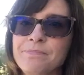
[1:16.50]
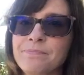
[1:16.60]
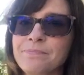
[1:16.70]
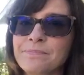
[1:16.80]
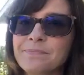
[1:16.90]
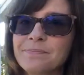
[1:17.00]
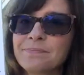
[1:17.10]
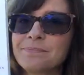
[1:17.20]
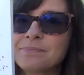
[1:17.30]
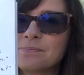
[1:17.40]

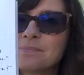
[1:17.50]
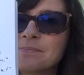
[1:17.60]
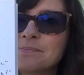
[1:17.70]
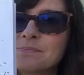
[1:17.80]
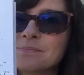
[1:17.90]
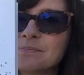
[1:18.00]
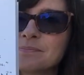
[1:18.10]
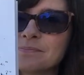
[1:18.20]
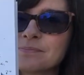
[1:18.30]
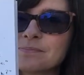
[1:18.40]

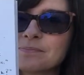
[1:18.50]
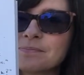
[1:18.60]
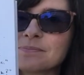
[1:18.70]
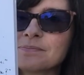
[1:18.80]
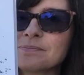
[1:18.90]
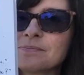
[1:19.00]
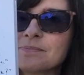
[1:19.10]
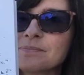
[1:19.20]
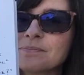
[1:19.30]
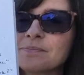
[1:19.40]

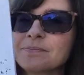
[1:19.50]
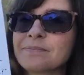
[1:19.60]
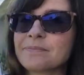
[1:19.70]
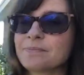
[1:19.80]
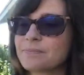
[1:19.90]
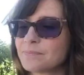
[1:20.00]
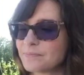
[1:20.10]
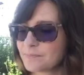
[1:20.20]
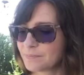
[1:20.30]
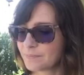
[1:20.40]

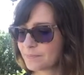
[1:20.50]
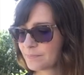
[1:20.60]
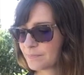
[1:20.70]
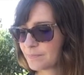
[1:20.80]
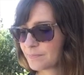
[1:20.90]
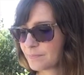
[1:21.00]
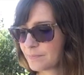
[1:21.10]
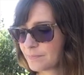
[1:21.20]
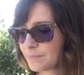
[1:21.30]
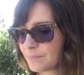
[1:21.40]

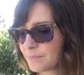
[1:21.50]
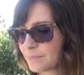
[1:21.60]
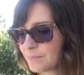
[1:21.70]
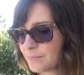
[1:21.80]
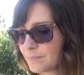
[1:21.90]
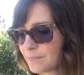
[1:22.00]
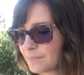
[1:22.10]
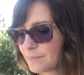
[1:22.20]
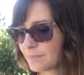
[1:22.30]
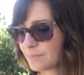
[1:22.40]

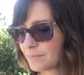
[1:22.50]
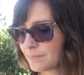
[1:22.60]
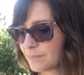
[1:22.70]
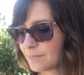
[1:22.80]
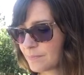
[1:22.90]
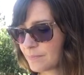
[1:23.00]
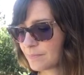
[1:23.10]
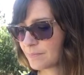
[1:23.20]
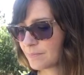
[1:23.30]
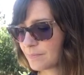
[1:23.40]

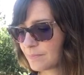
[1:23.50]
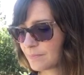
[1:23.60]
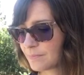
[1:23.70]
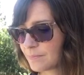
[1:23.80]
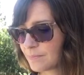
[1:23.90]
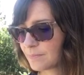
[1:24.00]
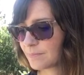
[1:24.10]
(silence)